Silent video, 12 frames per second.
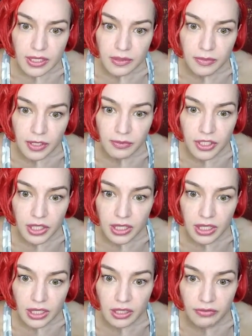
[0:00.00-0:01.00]
a Smith
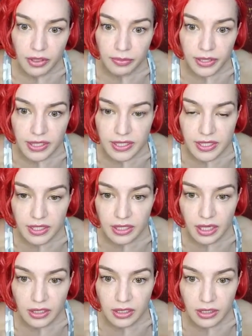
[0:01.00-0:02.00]
machine can never be easier
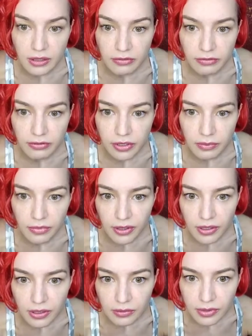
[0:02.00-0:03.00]
than free
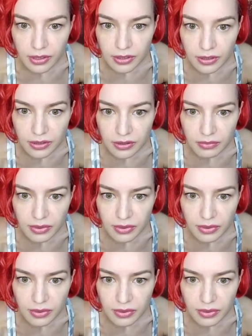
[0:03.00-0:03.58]
barbell.